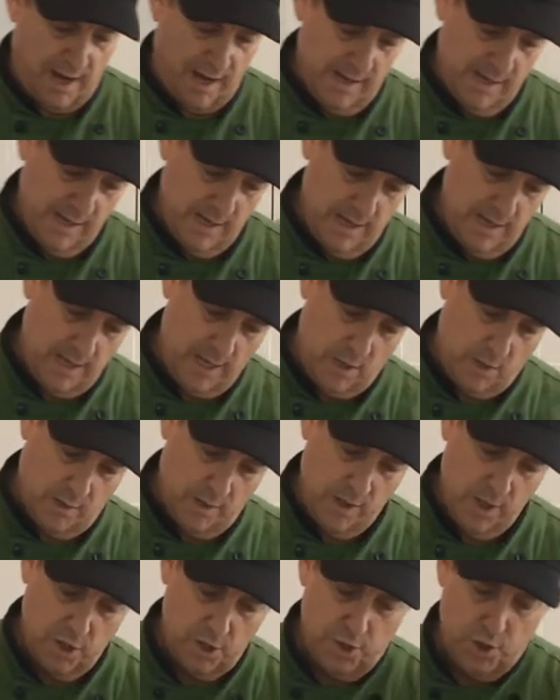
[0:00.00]
of, you
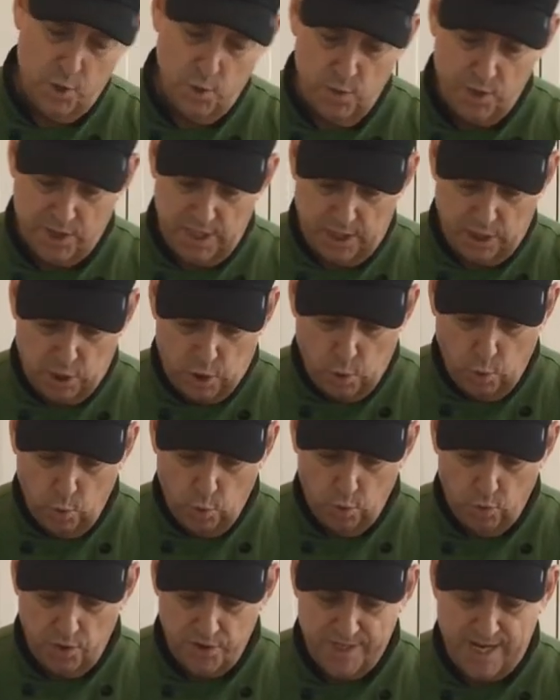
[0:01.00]
know, juicing
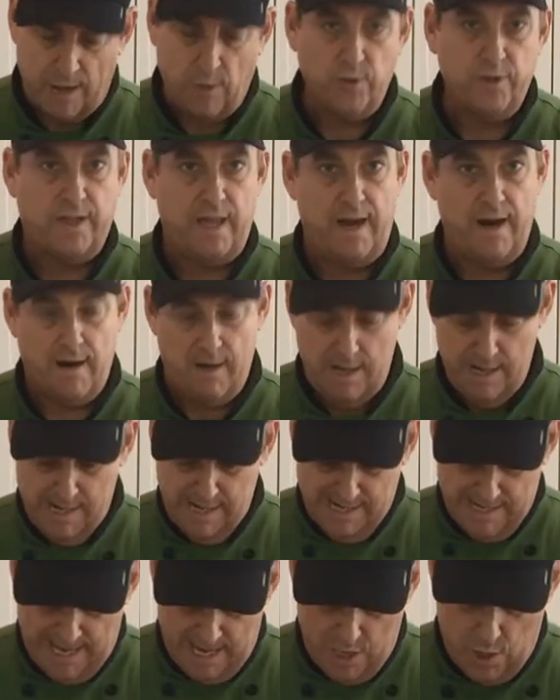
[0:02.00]
tools out there
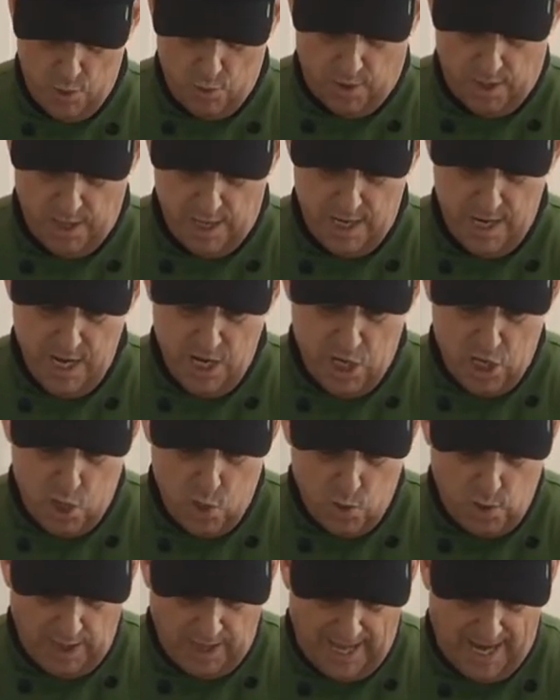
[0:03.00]
that you could
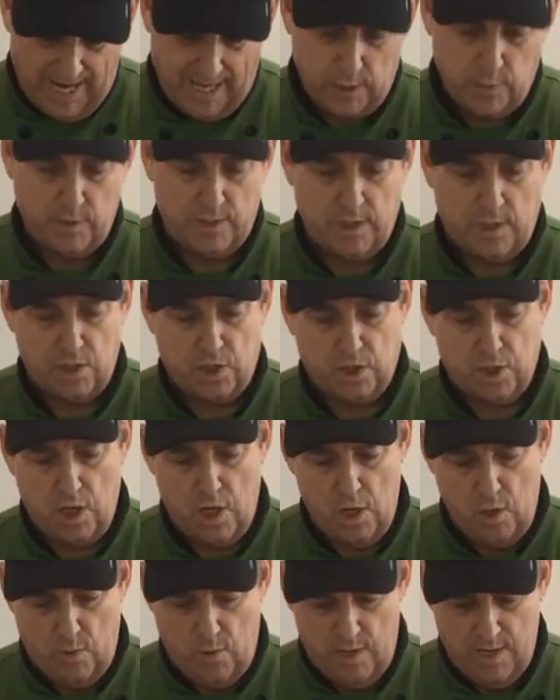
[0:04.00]
utilize, which I'll show
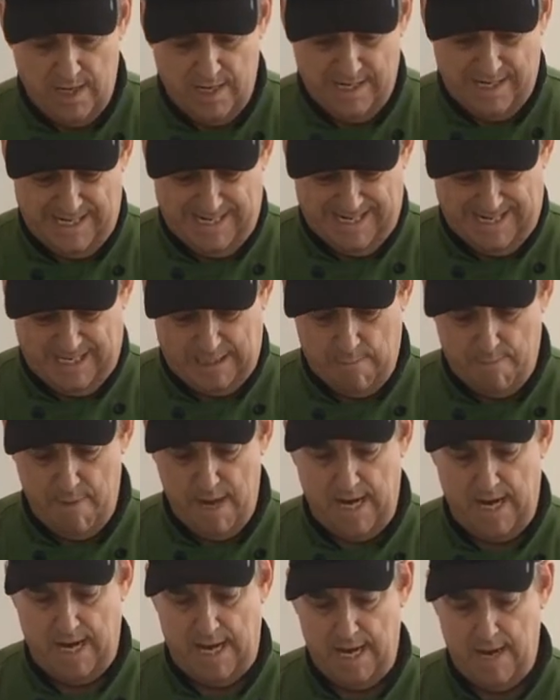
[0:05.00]
you in just a
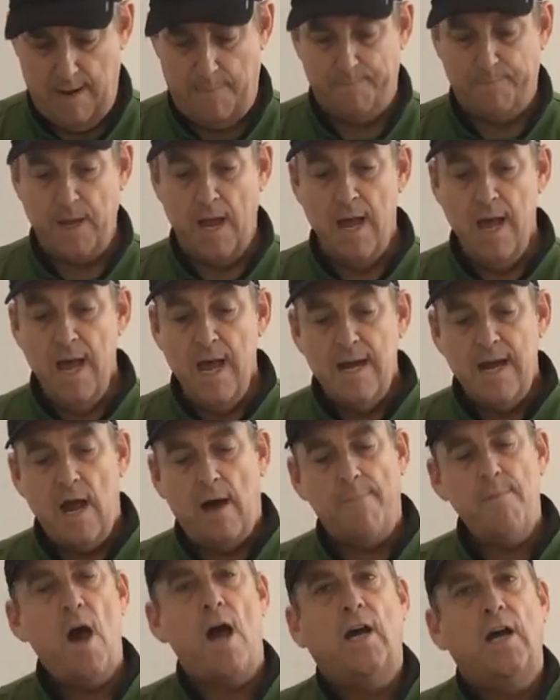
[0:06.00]
minute here.
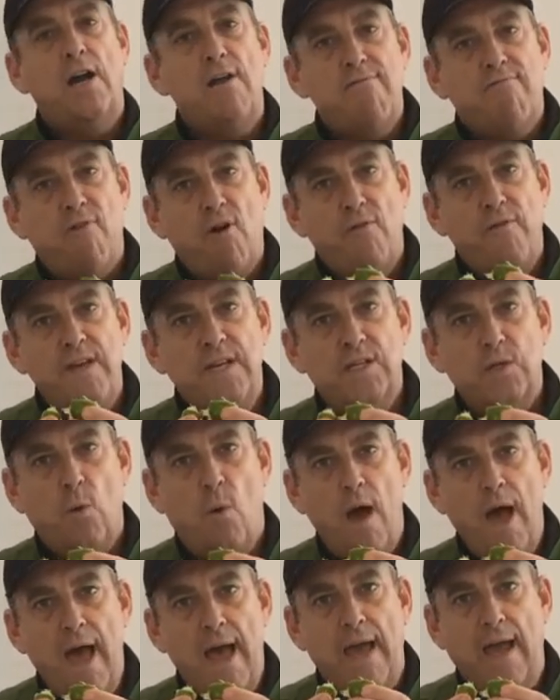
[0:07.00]
Now, I'm not going to throw these
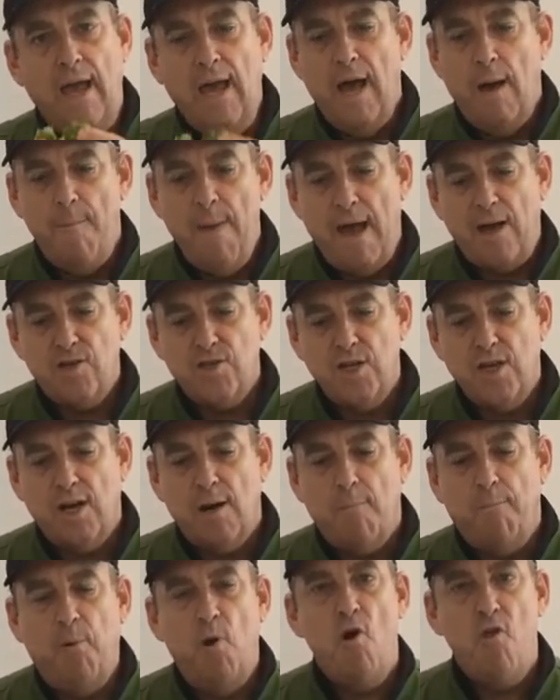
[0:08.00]
away. I'm actually
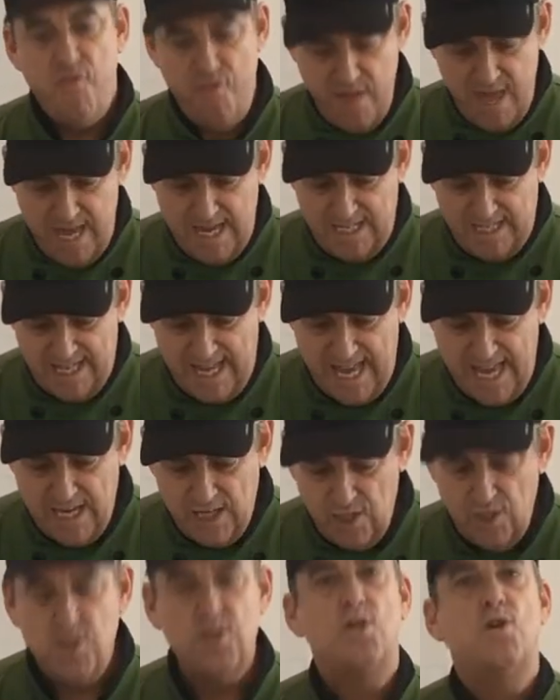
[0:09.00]
going to put these
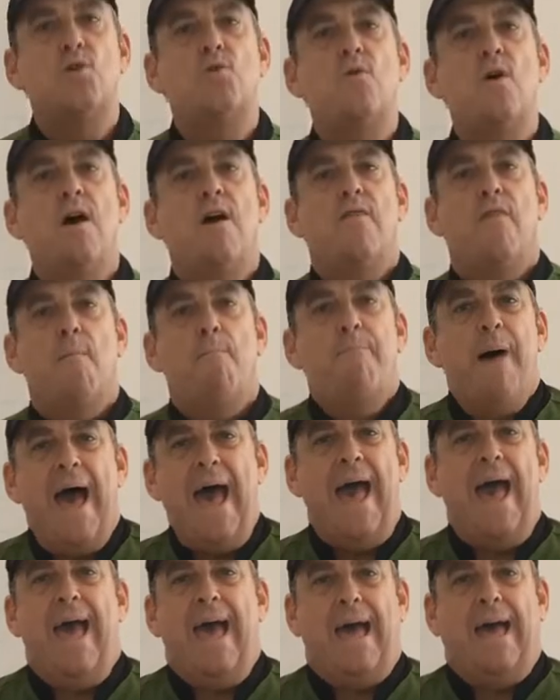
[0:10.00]
into the
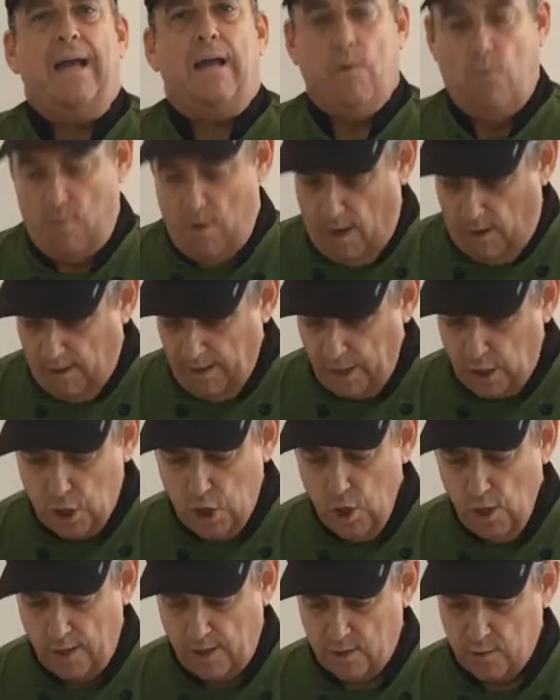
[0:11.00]
bag while it
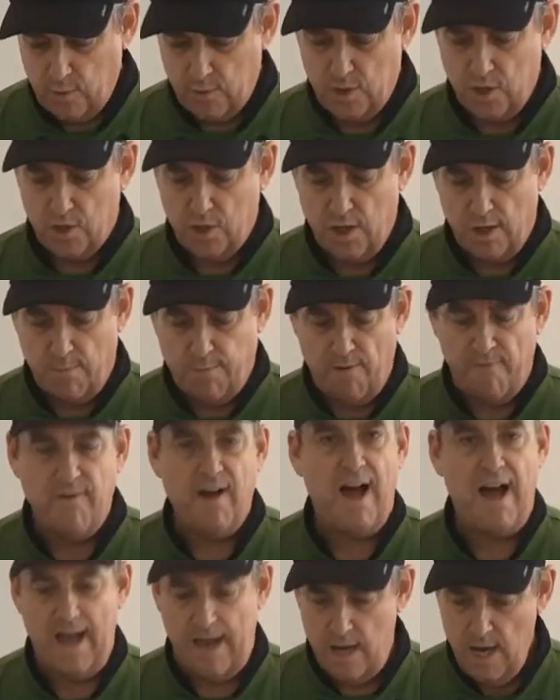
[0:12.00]
cooks, which is going to
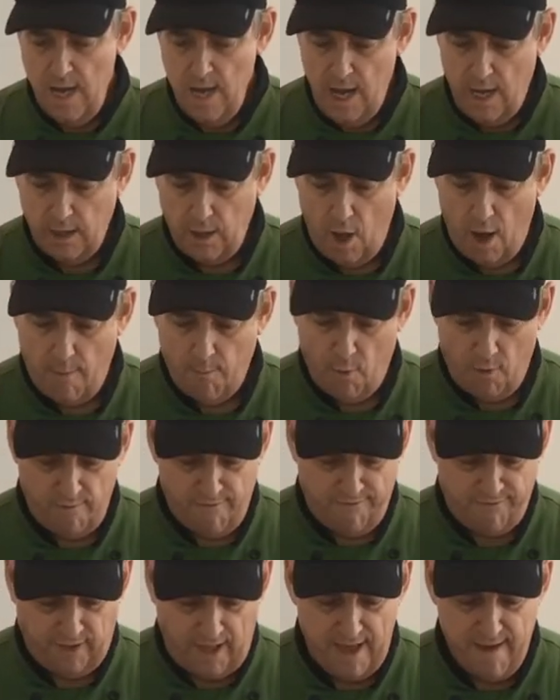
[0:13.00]
provide a lot more
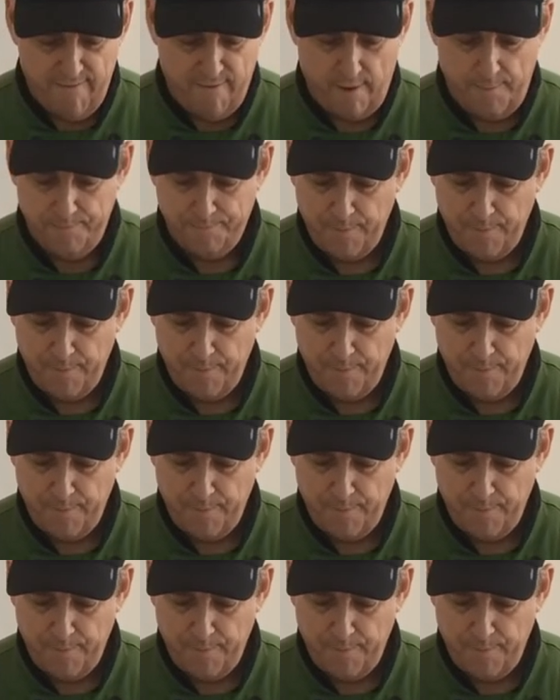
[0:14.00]
flavor.